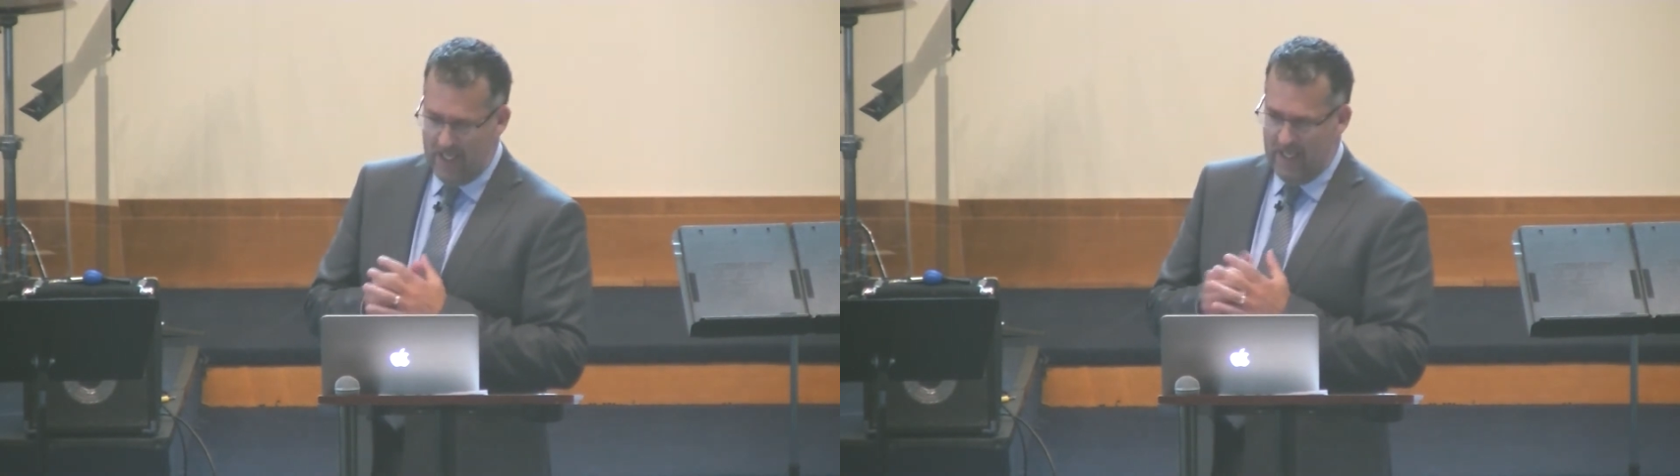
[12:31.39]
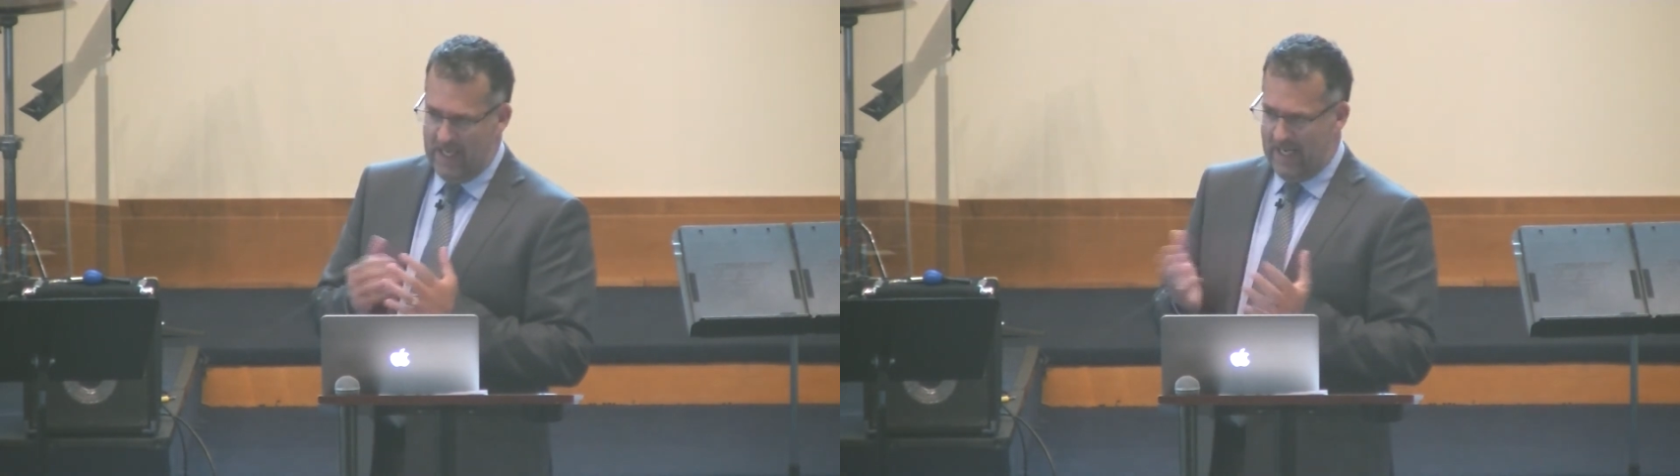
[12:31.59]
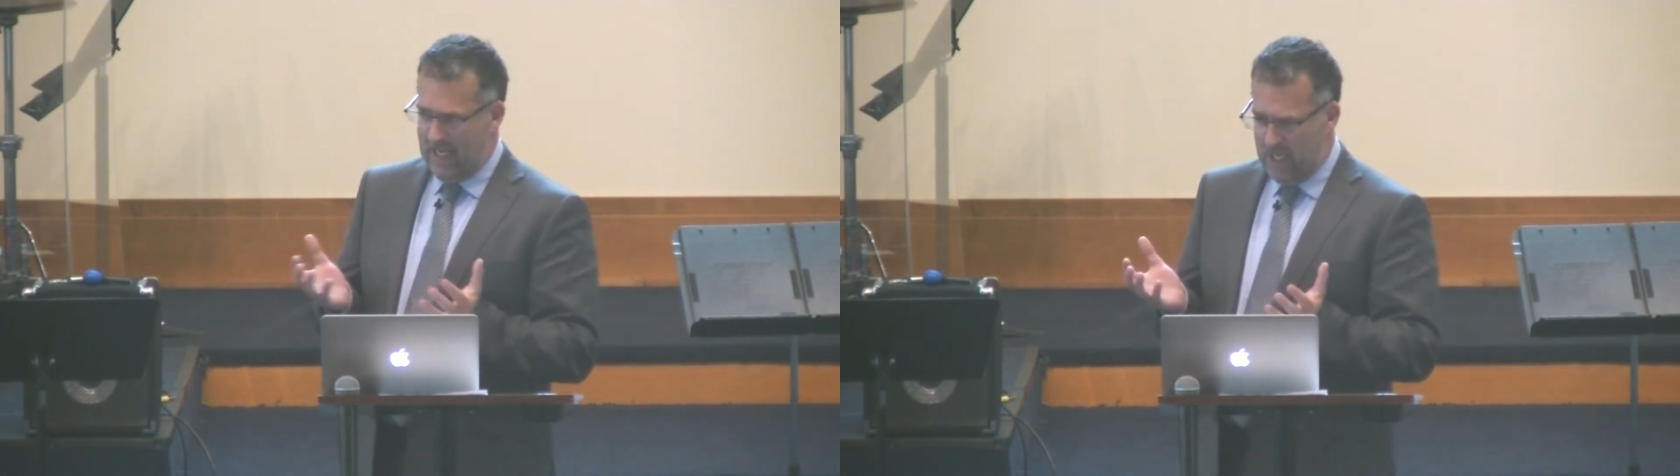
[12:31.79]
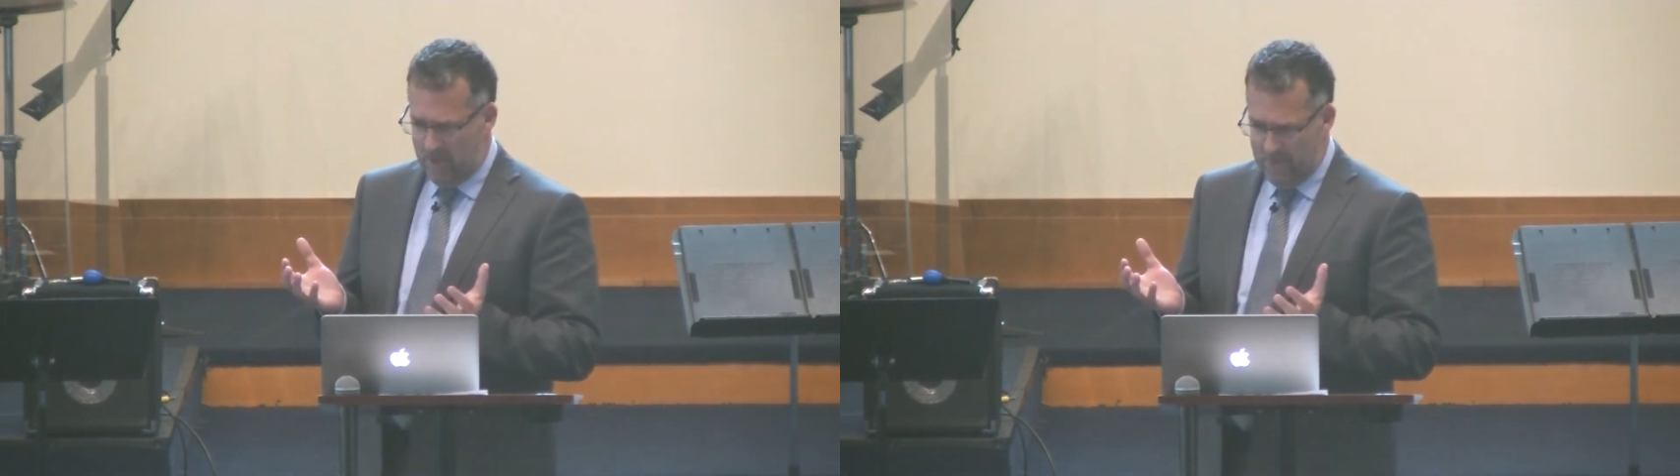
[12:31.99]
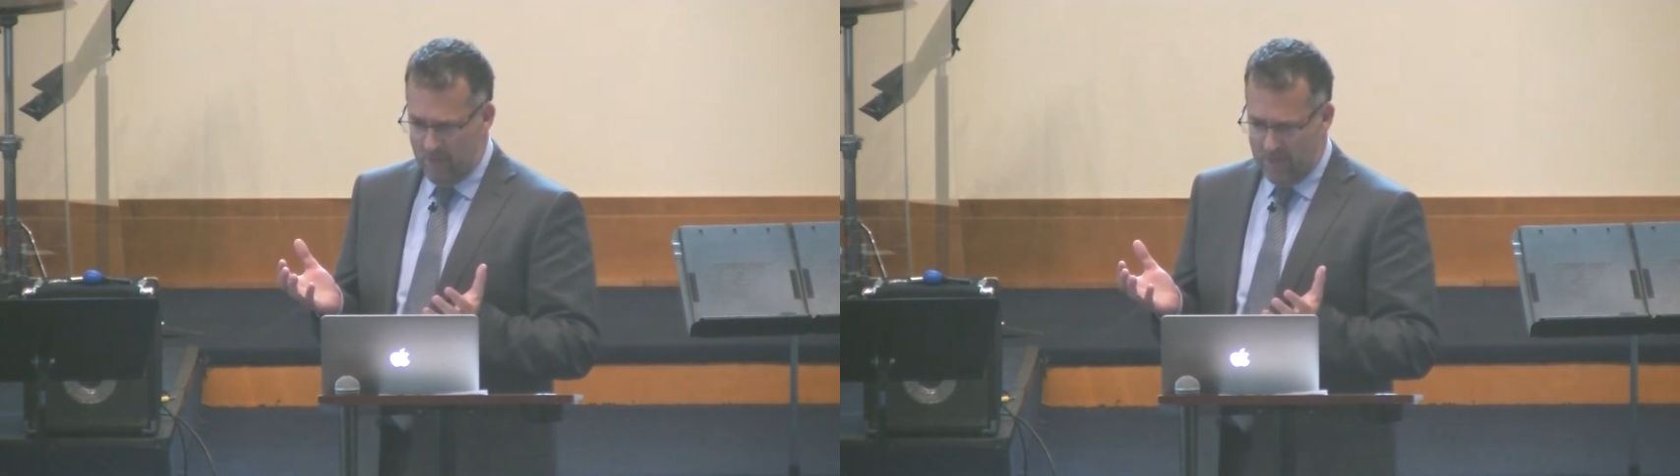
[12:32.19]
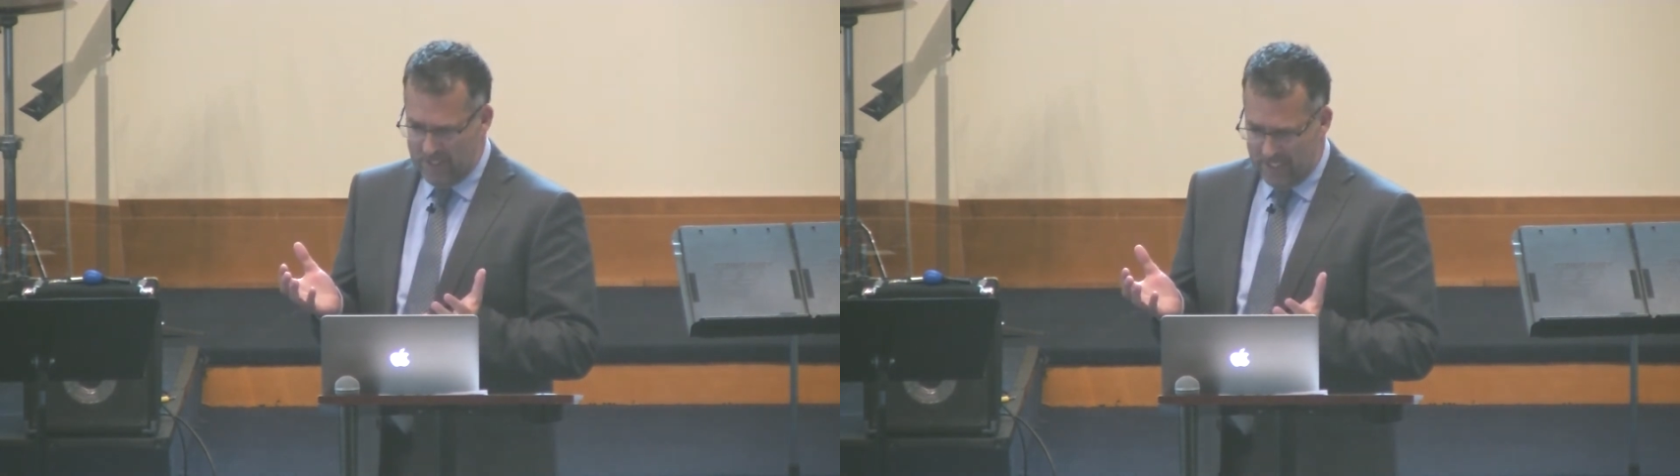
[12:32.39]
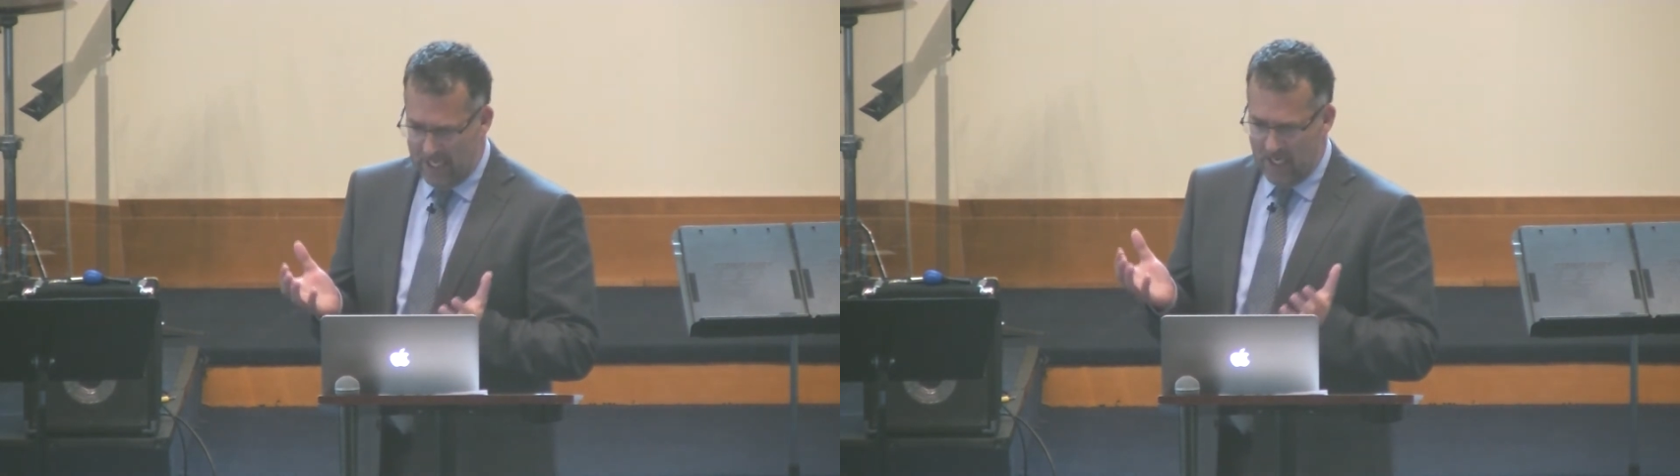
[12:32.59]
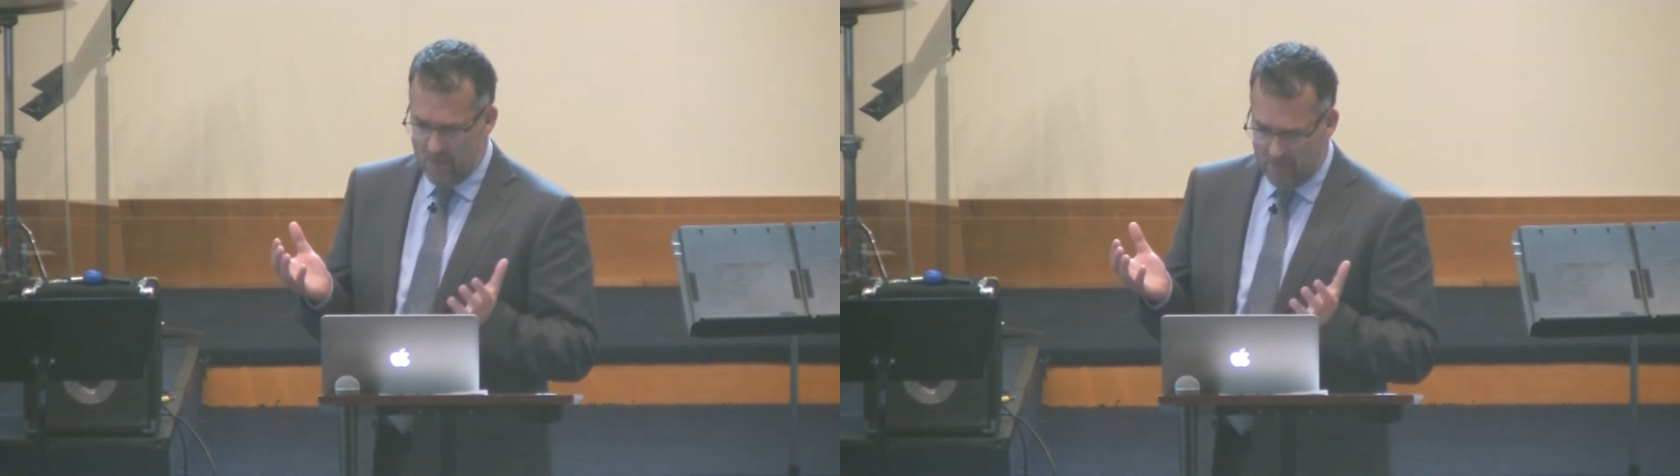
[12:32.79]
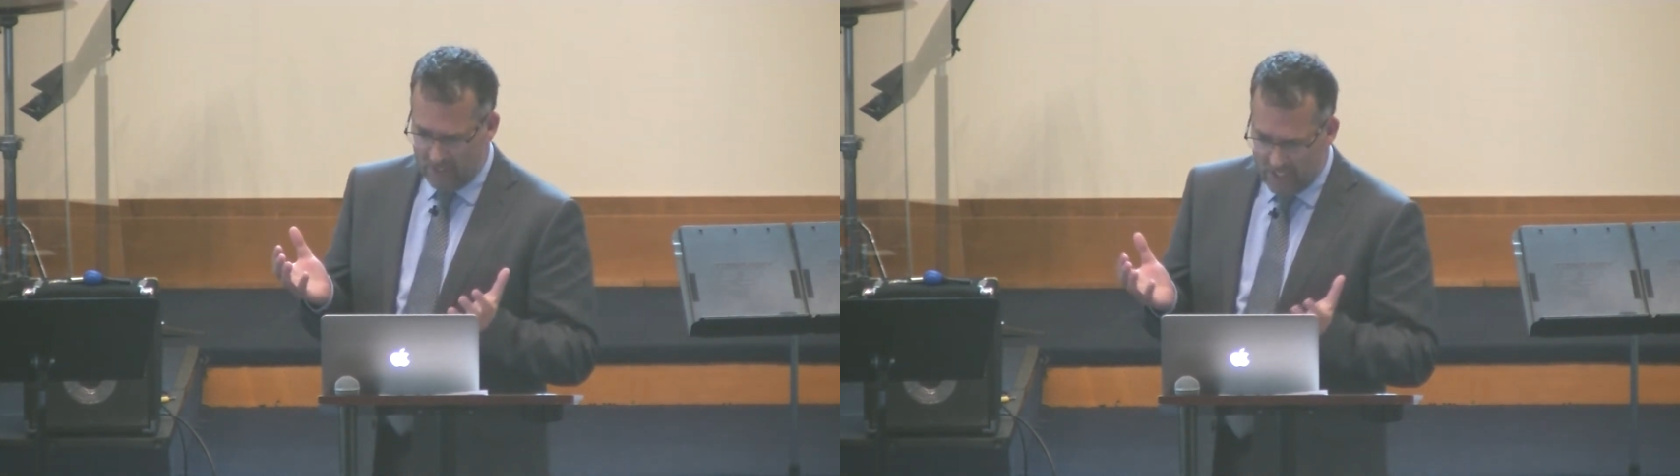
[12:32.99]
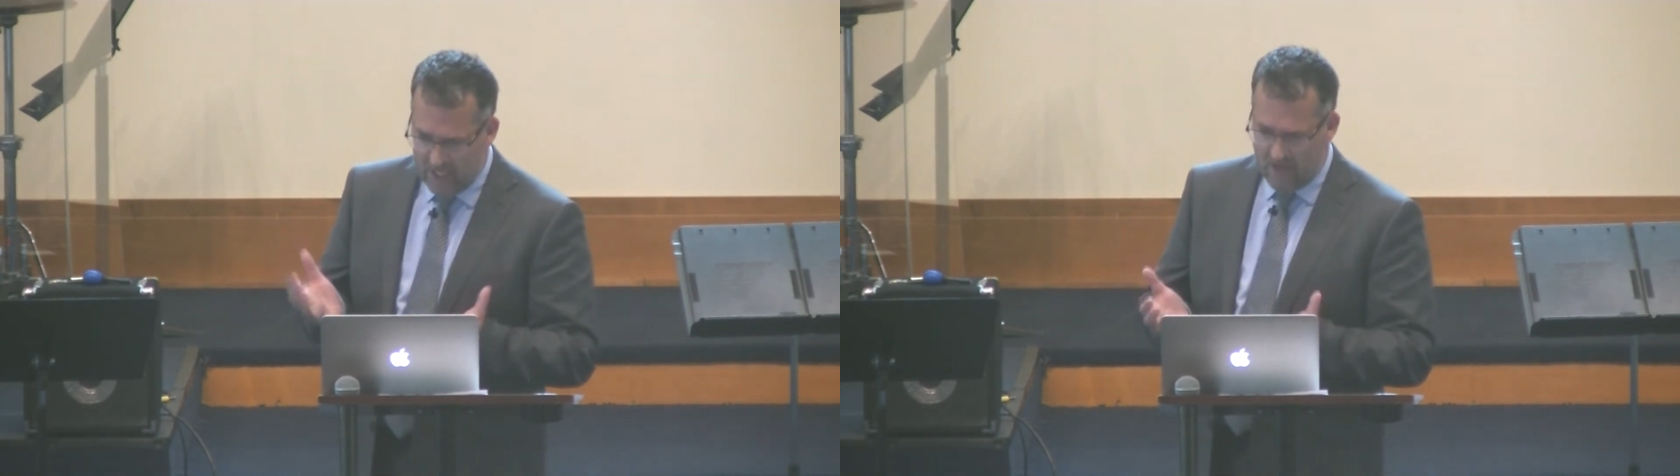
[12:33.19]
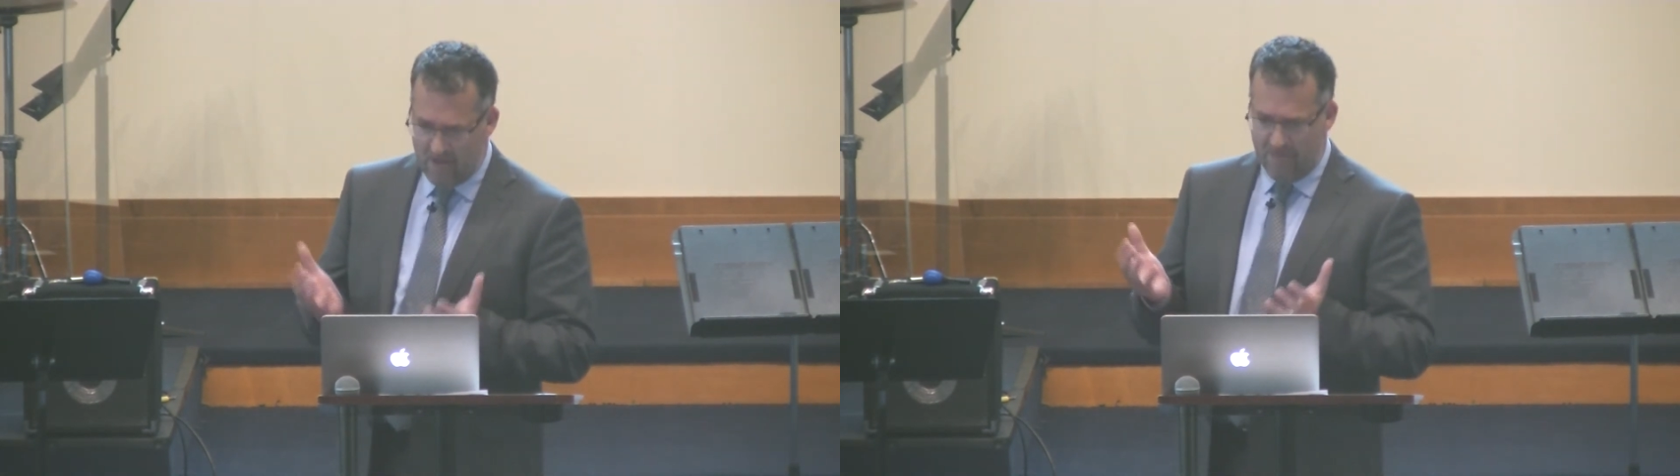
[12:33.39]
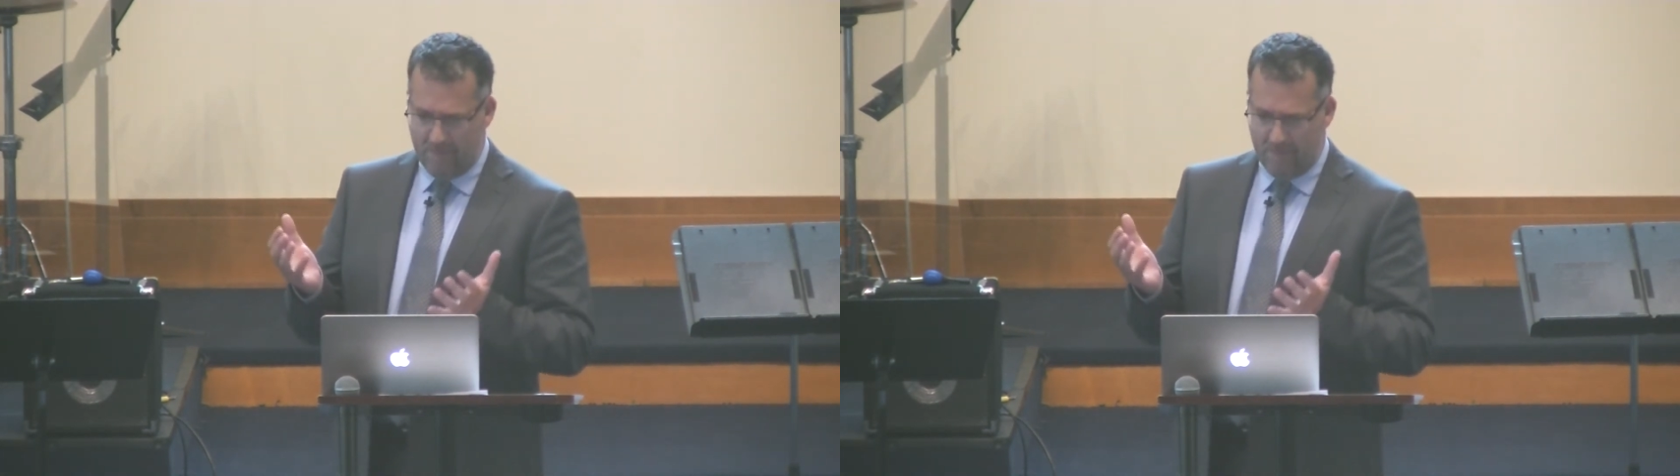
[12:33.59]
and a comment was, I believe